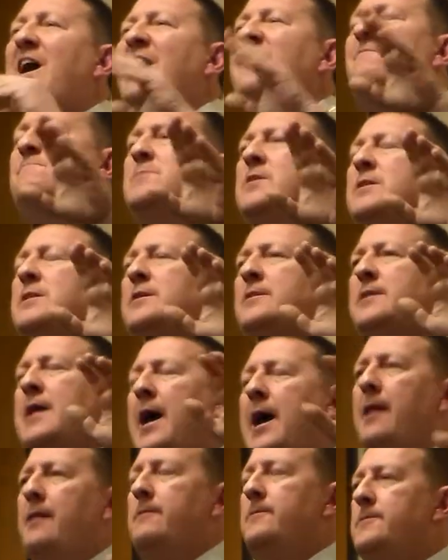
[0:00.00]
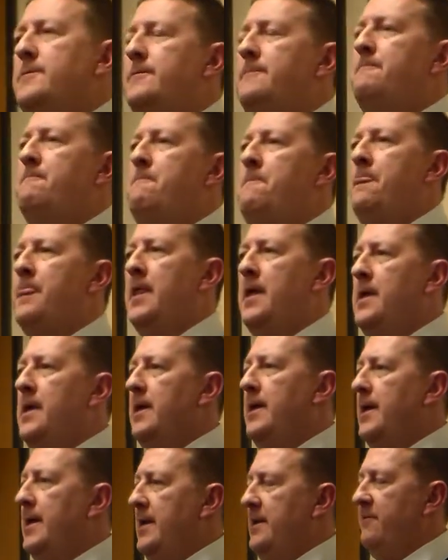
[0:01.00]
$5 million,
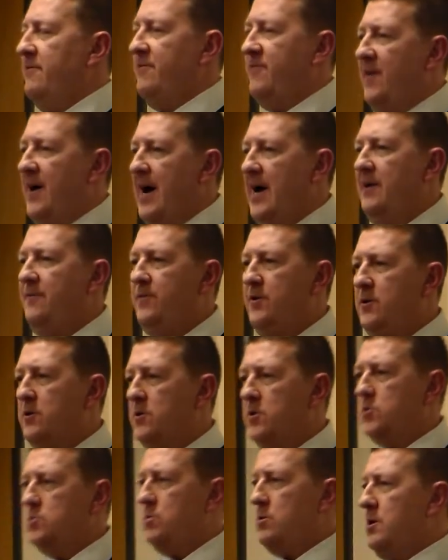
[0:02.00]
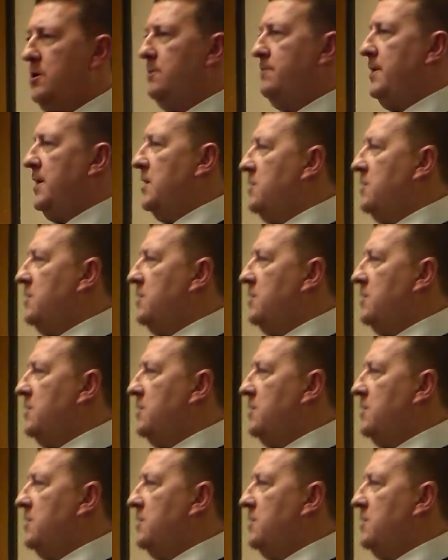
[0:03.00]
and in 5 years we're going to